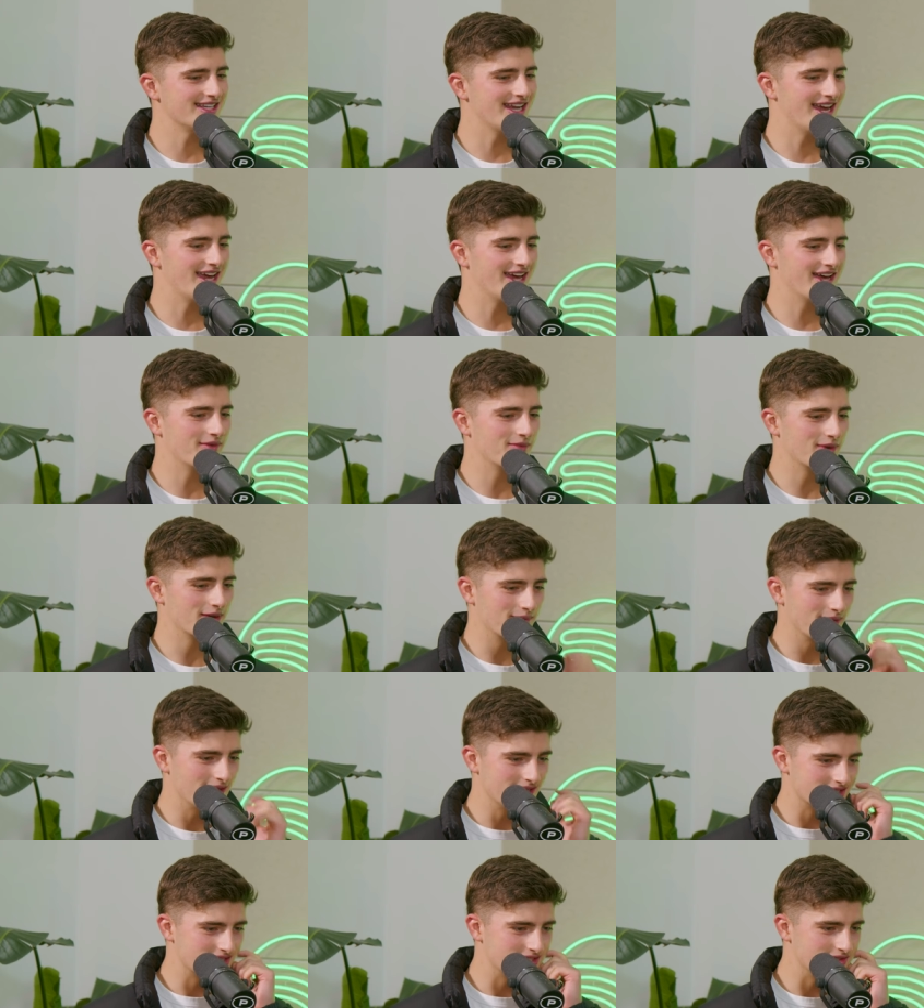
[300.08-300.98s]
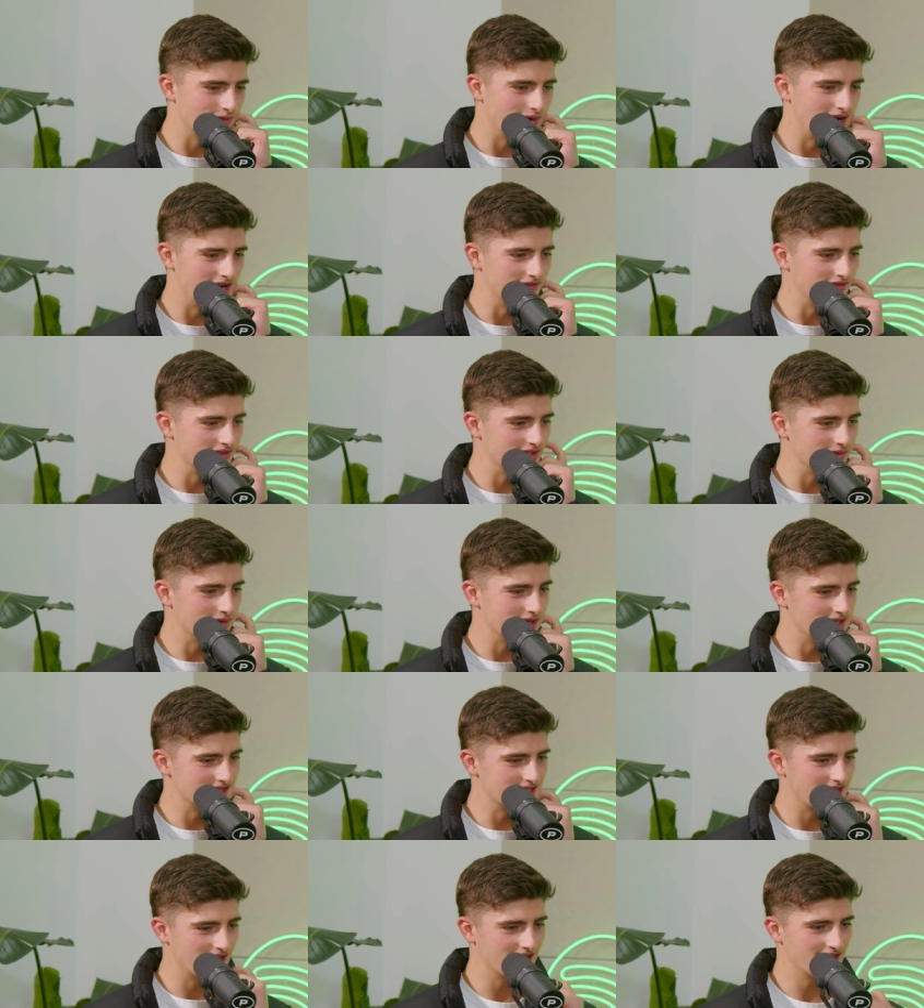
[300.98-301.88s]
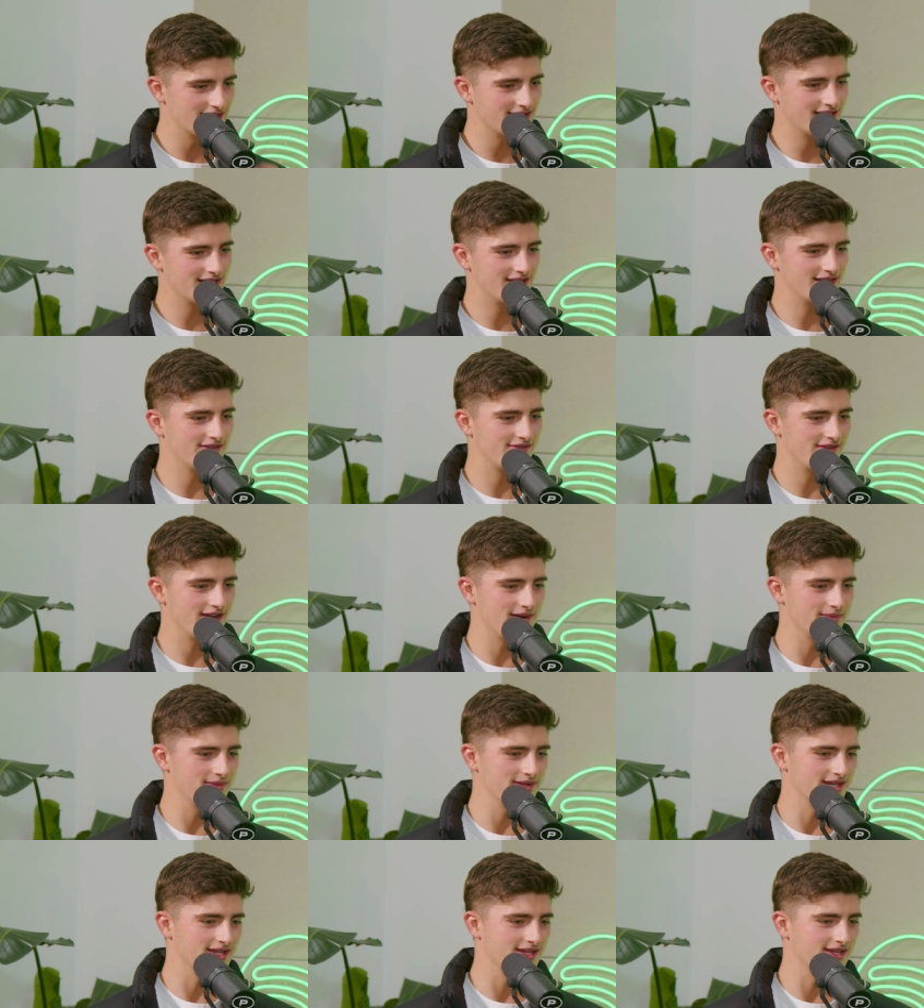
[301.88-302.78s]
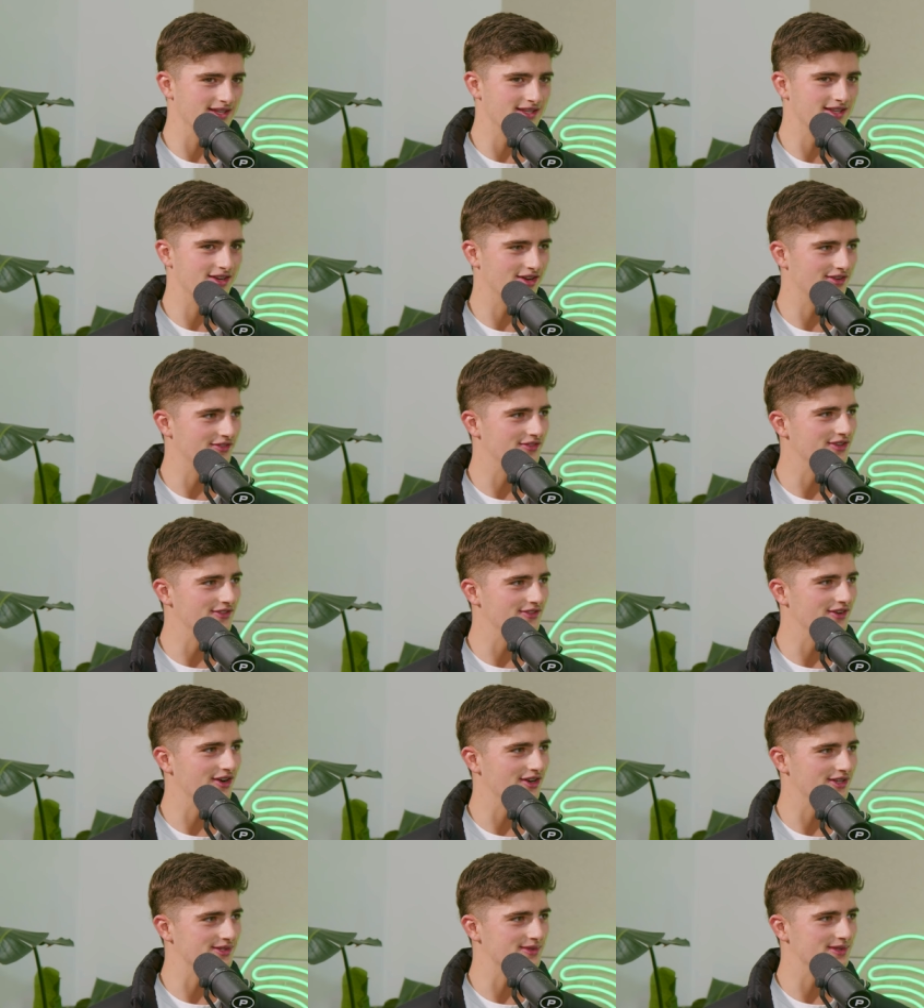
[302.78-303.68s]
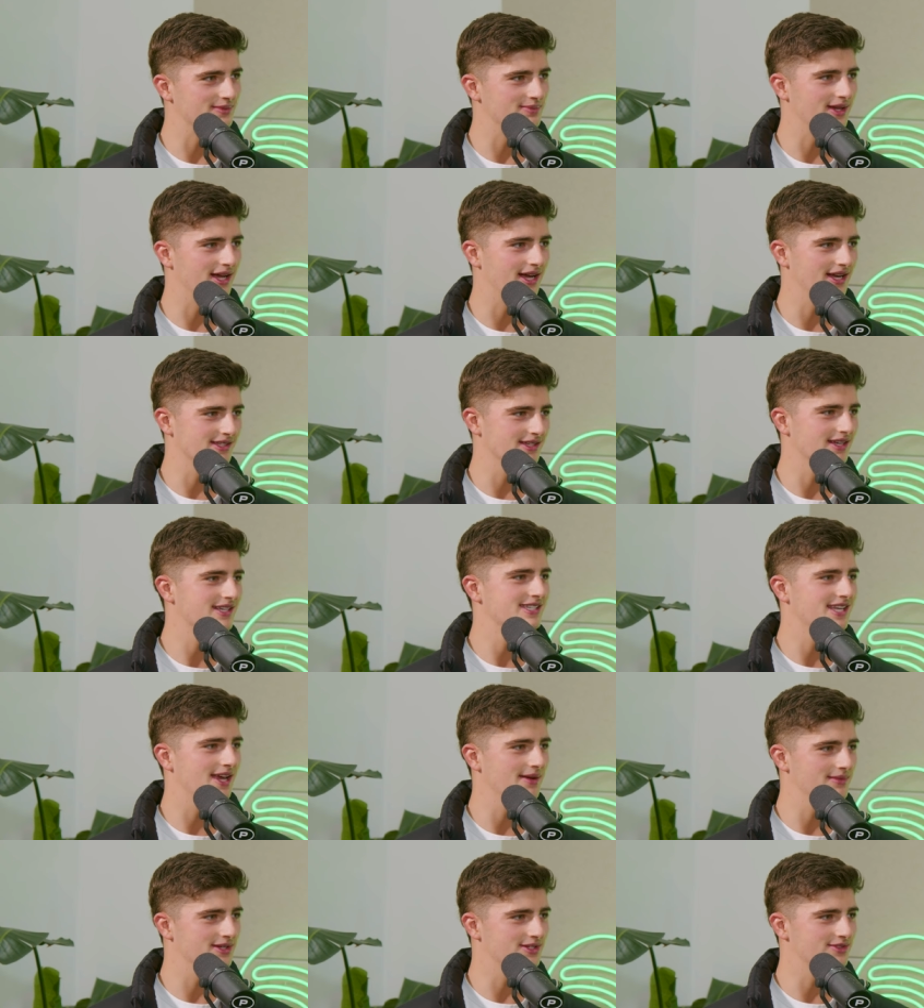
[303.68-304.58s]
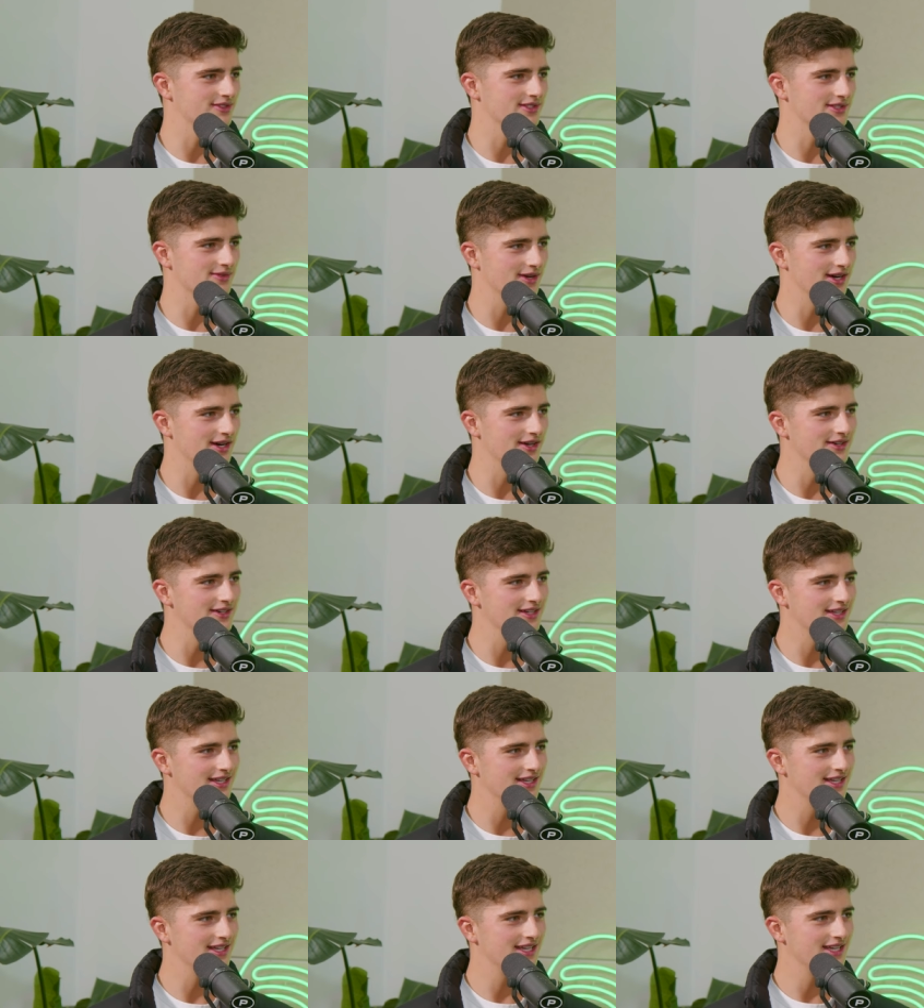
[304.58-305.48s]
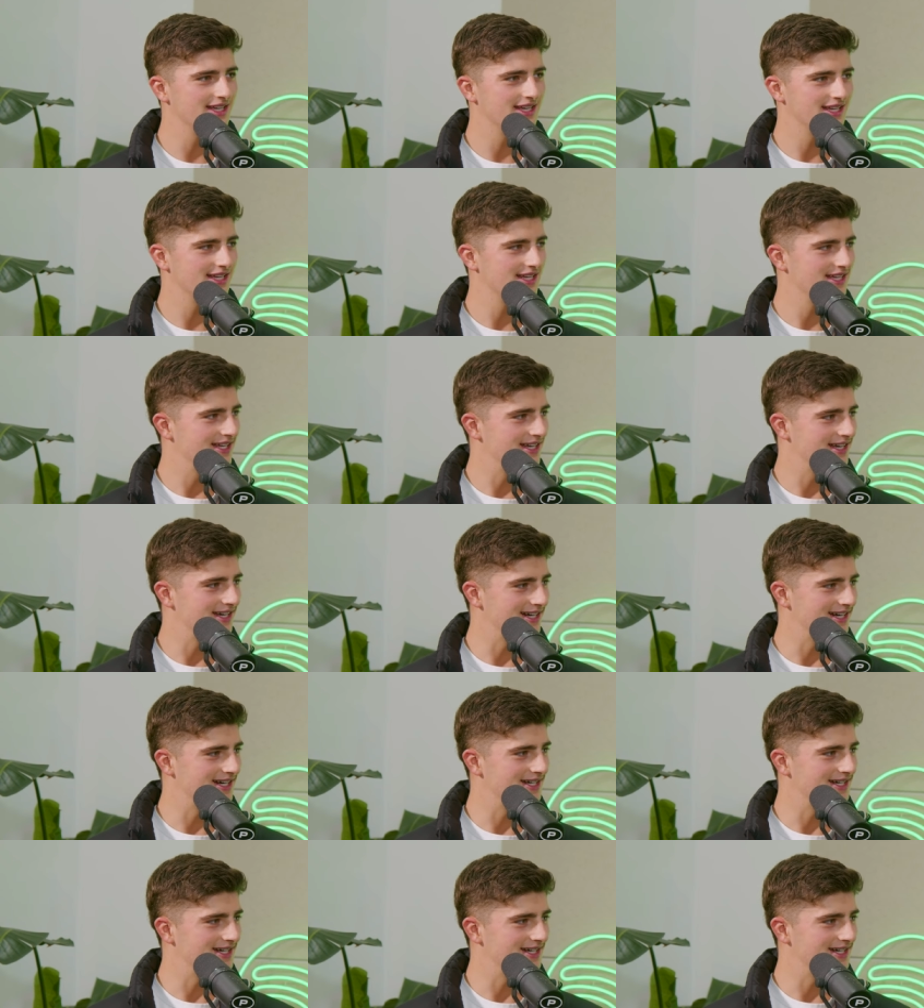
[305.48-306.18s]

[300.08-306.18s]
Yeah, we went to Waverley one day, the family, and got a few photos with the players, like Sam Mitchell as well. Superstars.